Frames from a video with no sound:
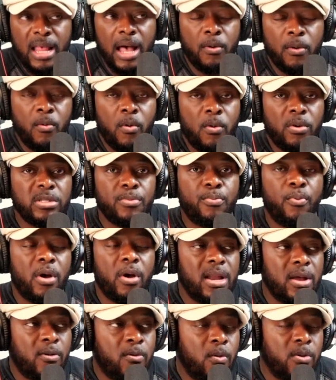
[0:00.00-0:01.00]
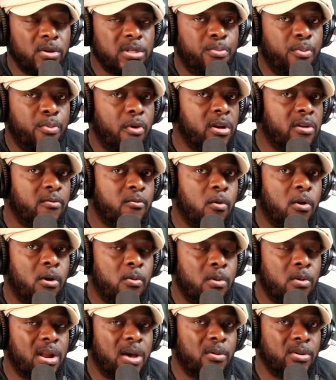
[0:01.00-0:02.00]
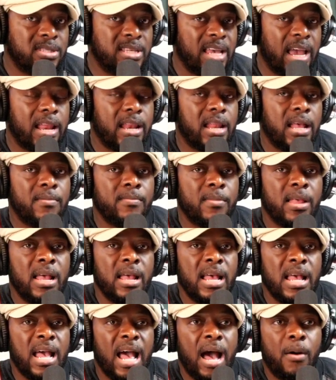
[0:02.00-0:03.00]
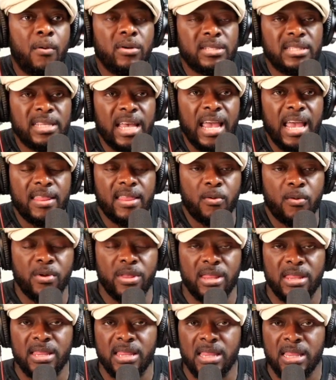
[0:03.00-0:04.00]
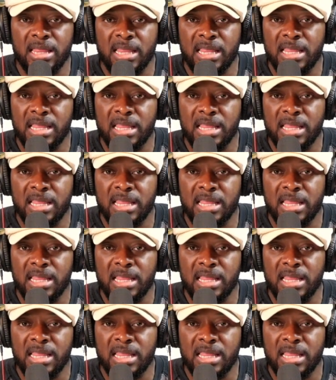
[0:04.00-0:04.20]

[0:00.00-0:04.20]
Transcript: Now, what was the point of what I was saying? I was saying that with